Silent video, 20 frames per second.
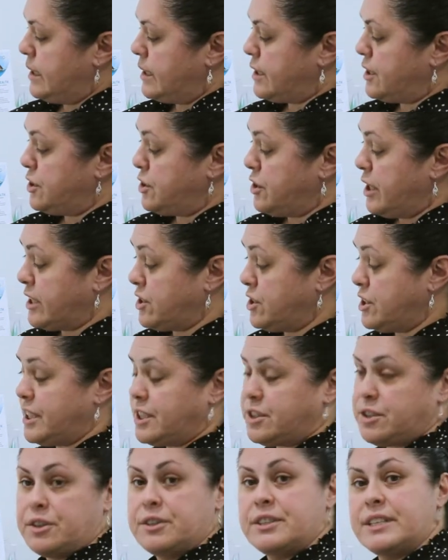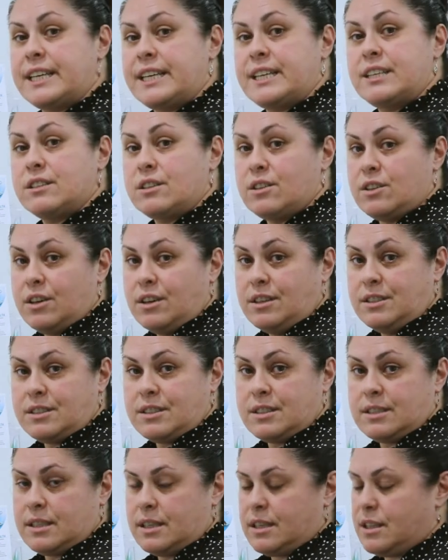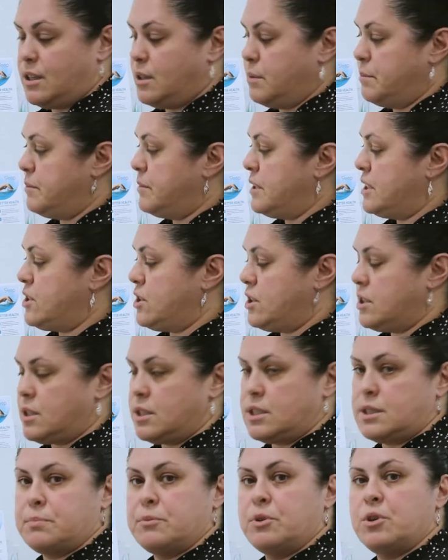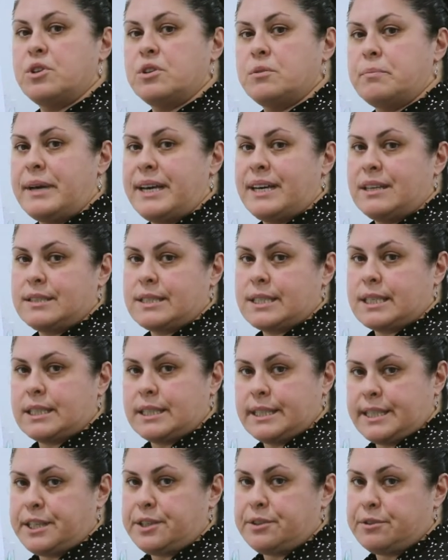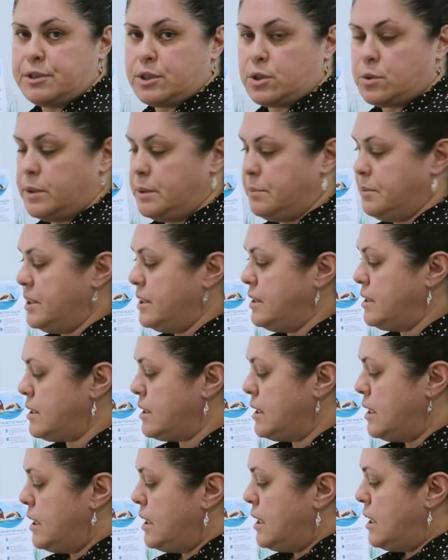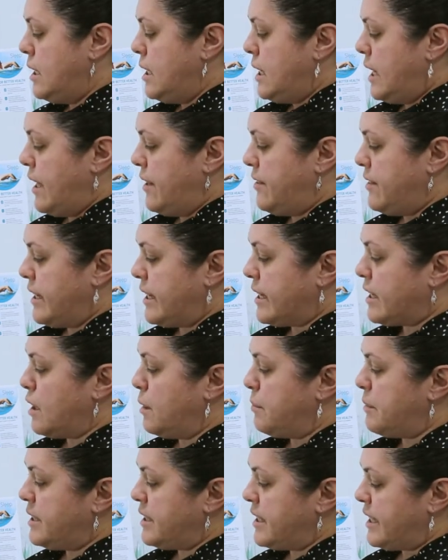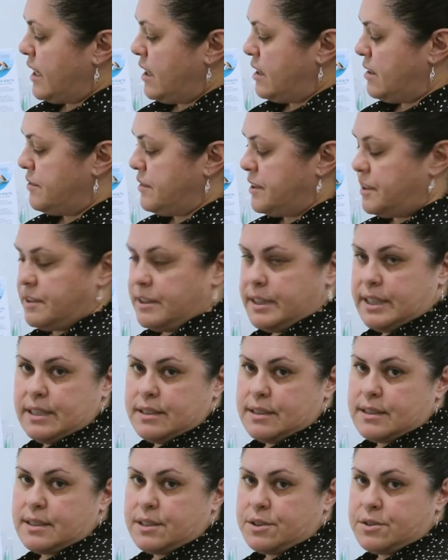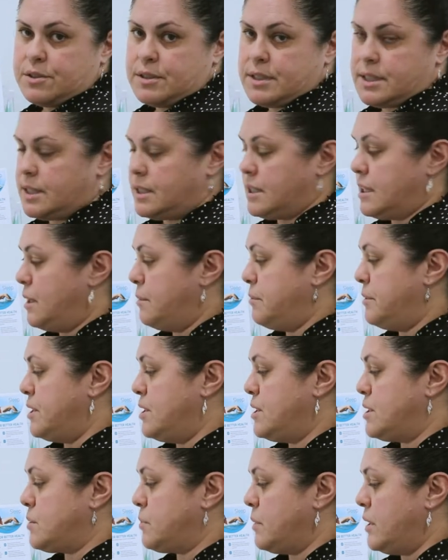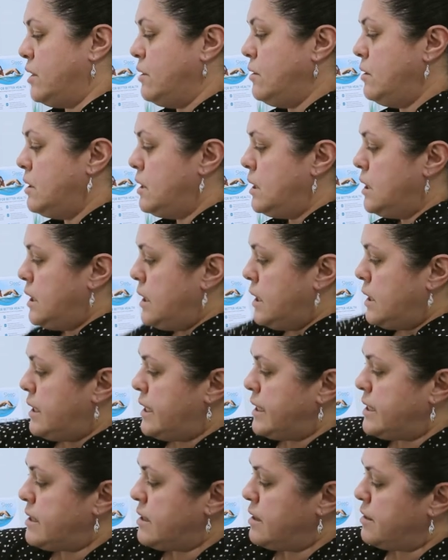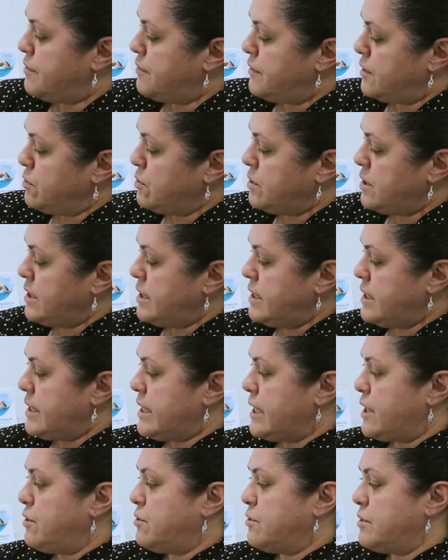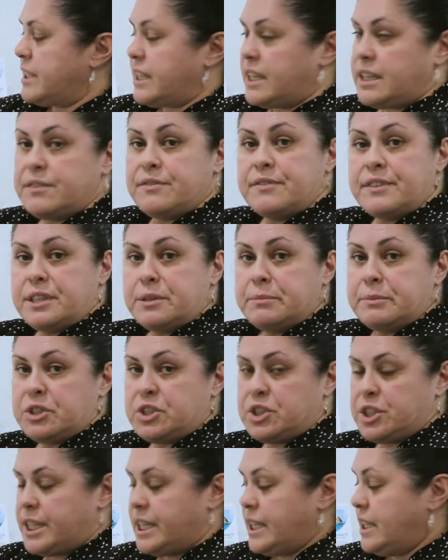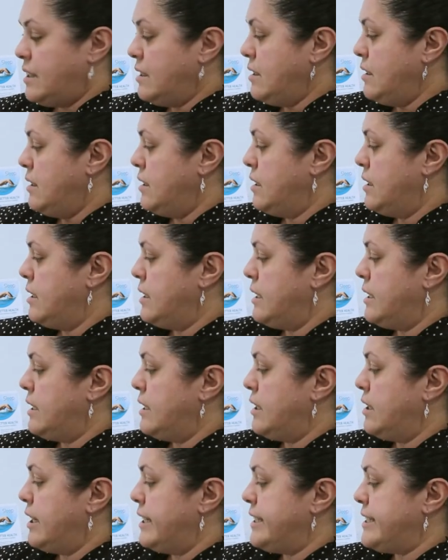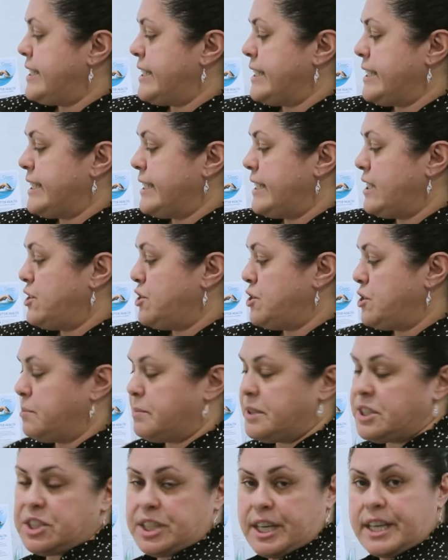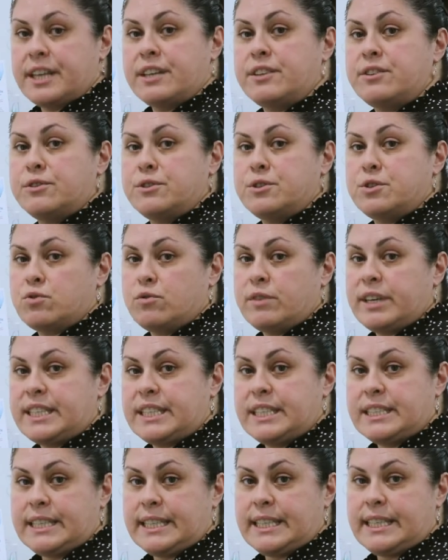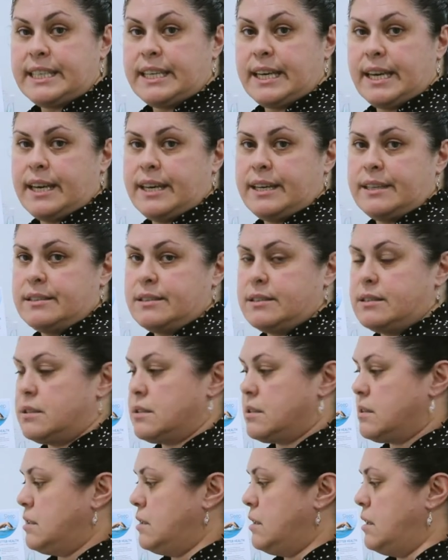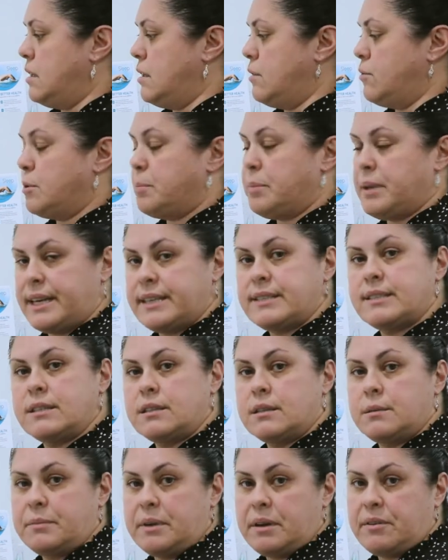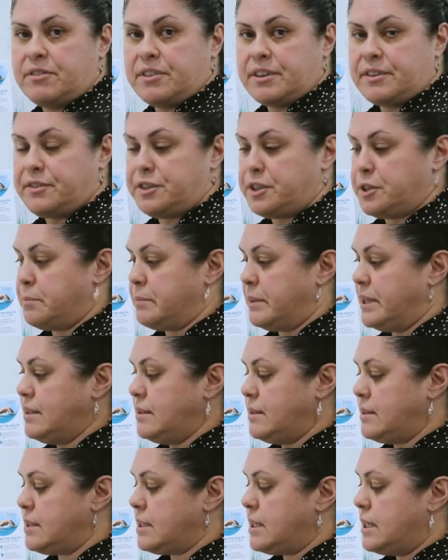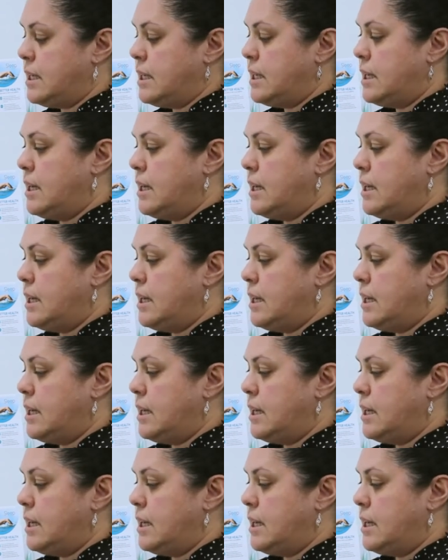You actually don't need a lot. It's just a small amount to clean your equipment, and they come in the aloe vera and citrus and lemon as well. These are the filters that you'll need for your machine. Ideally, you should be checking those regularly and replacing them every few months.